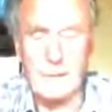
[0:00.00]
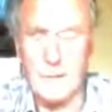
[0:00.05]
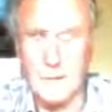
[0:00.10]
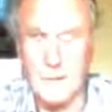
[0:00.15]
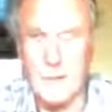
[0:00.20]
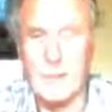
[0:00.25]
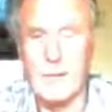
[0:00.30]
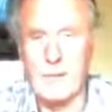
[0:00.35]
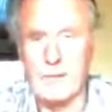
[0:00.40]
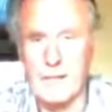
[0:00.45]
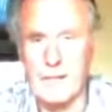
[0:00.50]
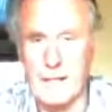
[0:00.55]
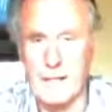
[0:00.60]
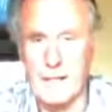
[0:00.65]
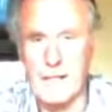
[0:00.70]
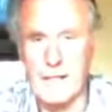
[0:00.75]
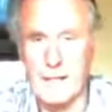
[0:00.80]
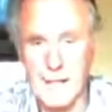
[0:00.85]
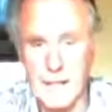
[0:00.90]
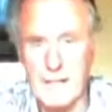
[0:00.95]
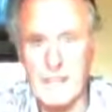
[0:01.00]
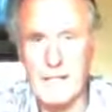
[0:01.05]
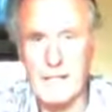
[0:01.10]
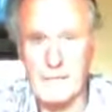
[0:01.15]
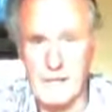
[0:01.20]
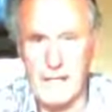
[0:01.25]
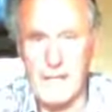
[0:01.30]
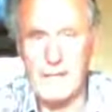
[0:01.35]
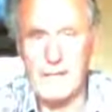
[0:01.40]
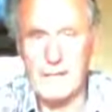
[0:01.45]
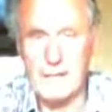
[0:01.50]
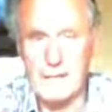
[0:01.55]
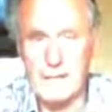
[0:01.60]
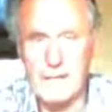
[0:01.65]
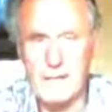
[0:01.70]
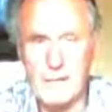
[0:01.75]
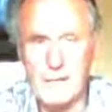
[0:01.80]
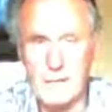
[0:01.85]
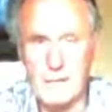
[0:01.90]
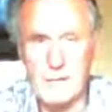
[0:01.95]
went on until I finally gave in.
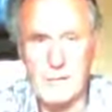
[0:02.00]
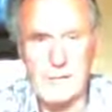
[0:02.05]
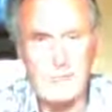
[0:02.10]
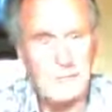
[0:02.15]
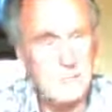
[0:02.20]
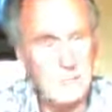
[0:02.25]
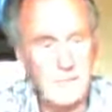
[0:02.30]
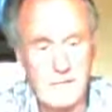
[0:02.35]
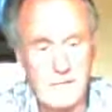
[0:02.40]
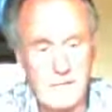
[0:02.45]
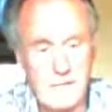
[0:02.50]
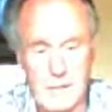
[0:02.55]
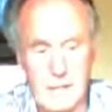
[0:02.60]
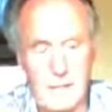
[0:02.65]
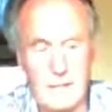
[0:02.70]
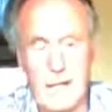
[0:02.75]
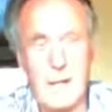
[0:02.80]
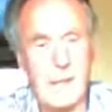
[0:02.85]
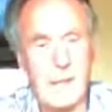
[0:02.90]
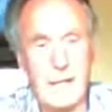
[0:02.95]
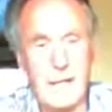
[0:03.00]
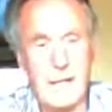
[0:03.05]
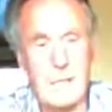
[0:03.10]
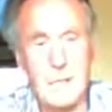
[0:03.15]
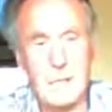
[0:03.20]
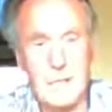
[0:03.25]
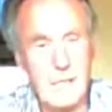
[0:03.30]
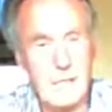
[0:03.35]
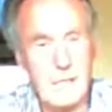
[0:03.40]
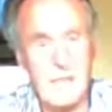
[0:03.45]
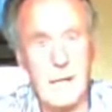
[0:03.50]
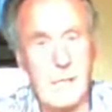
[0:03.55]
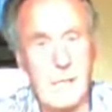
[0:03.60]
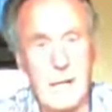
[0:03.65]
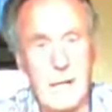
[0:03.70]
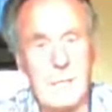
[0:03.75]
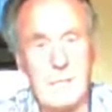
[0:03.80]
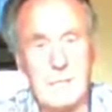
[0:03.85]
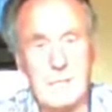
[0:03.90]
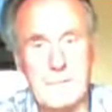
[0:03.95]
So if you want to blame anybody, you blame
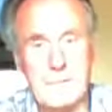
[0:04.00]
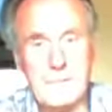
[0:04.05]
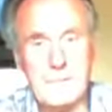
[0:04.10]
him.